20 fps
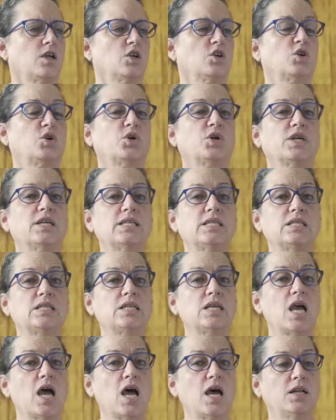
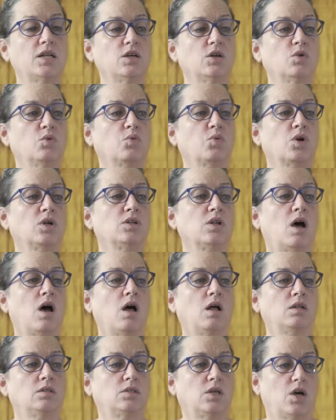Cristiano
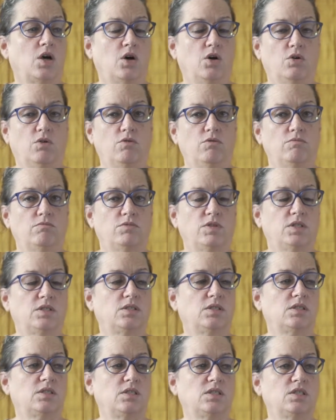Ronaldo,
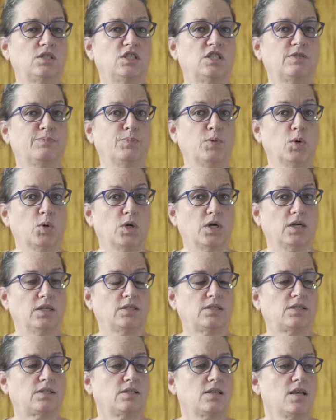this is in
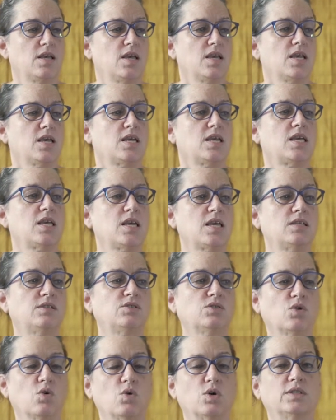sports, he
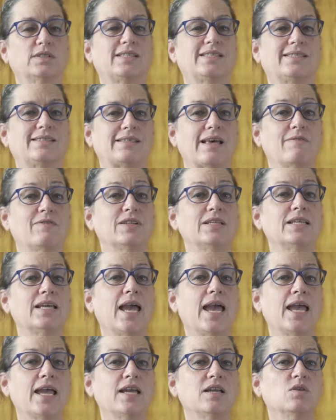scored
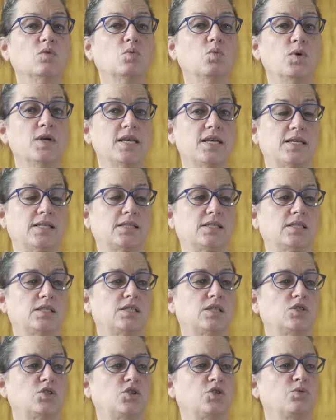78
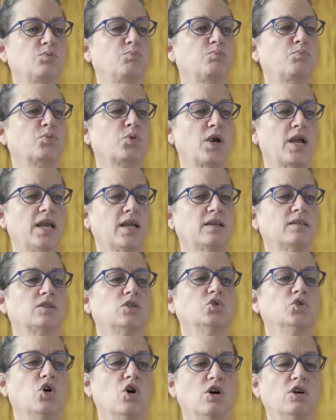wins to break the
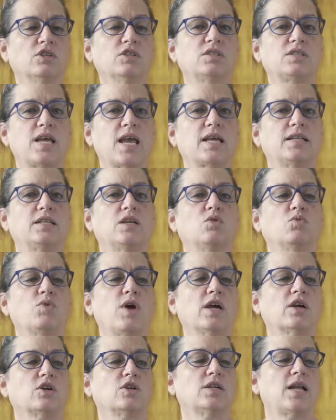long-standing
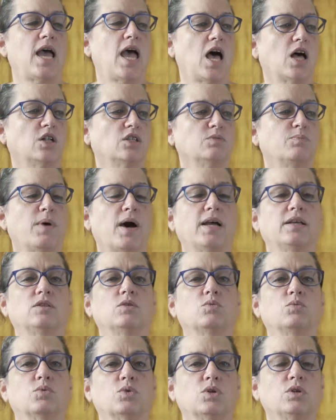record held by
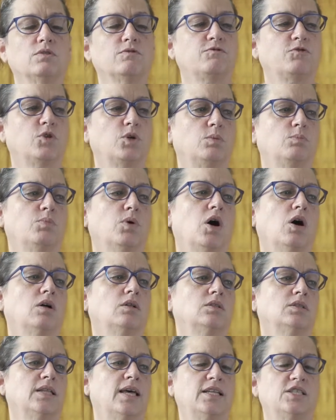the world
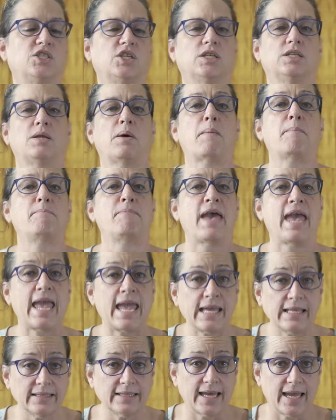football legend
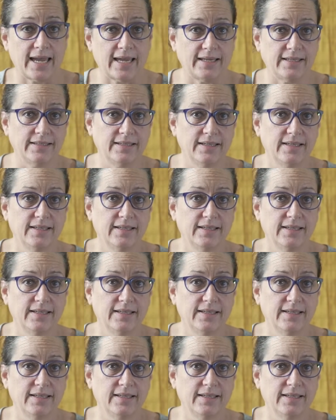Pele.